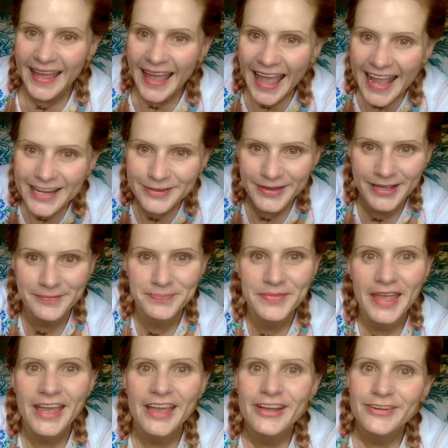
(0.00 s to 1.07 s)
Anyway,
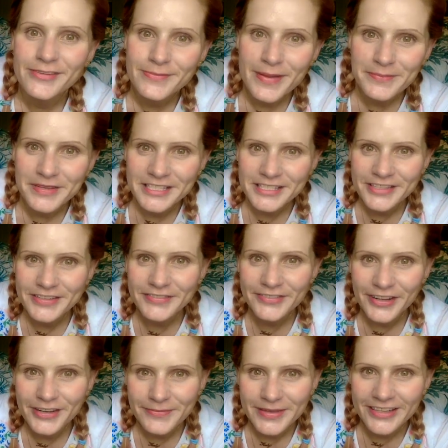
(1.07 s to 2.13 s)
remember to
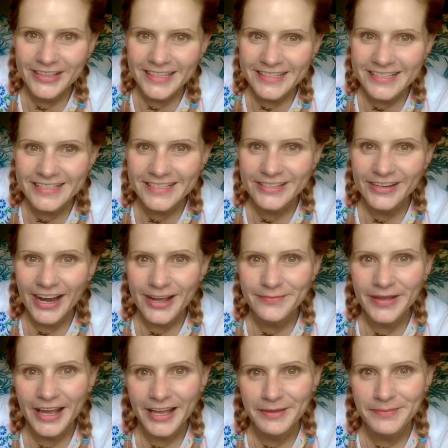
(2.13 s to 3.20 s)
follow me on Instagram.
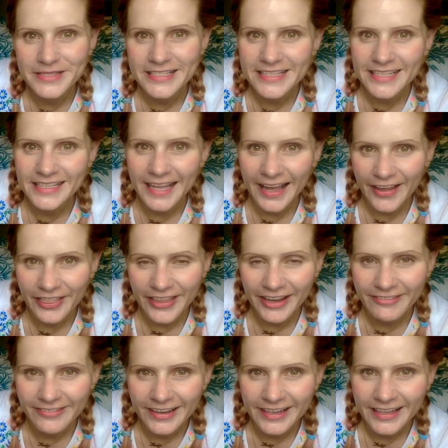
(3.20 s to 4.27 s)
I'm still at That
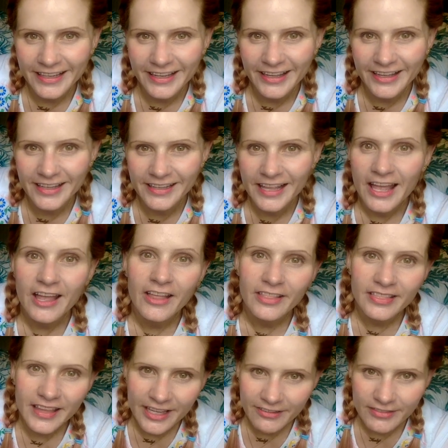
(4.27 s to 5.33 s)
Running Girl,
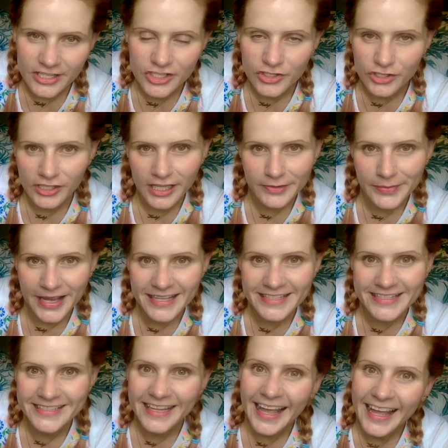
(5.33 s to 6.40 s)
the original and
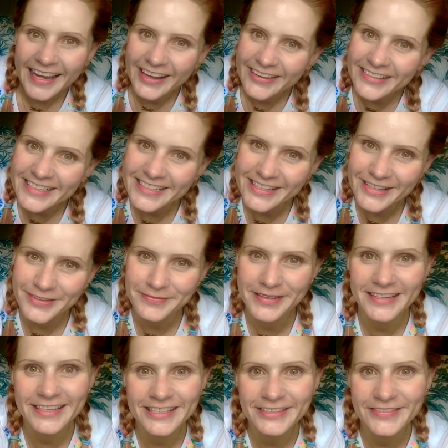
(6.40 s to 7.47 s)
best, and I will see you in my
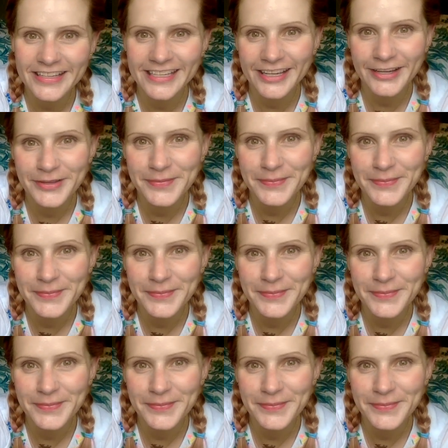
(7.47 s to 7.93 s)
next video.